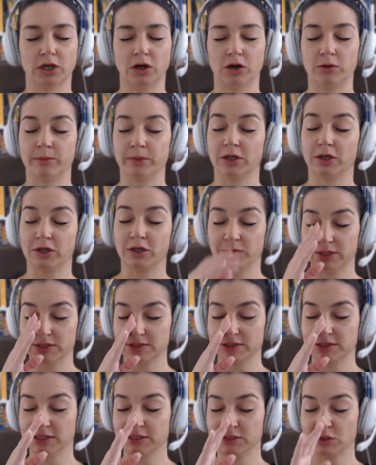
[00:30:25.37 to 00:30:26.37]
my god,
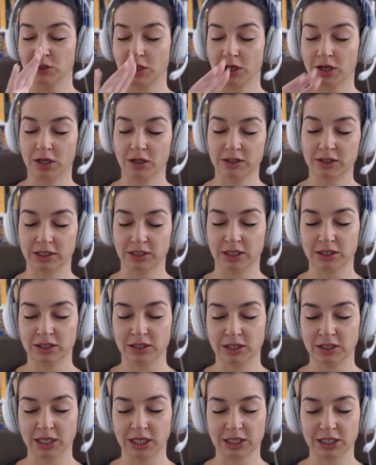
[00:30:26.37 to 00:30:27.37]
what's it called
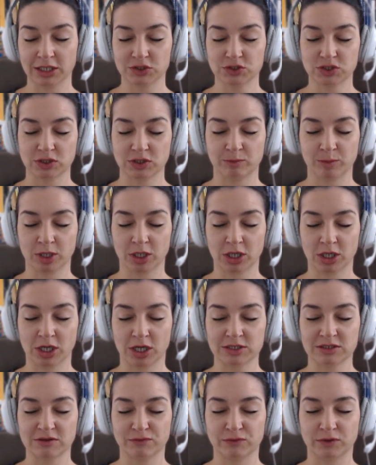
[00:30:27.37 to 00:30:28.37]
in English?
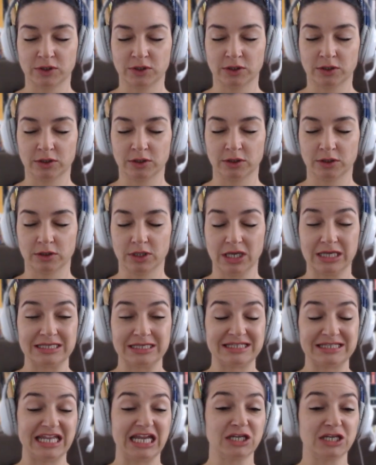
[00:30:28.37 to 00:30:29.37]
Because of the
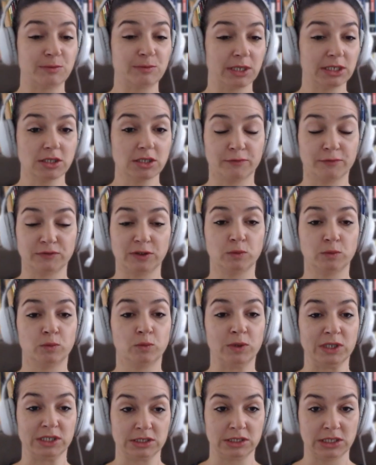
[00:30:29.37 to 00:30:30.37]
statement of the
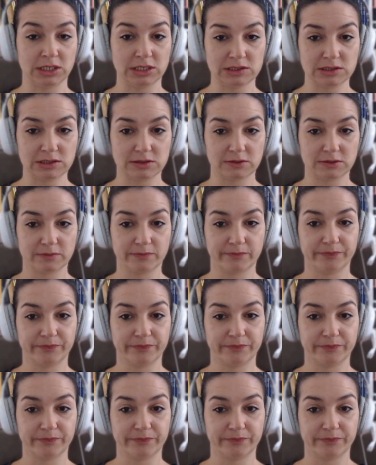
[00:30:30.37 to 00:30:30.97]
witness,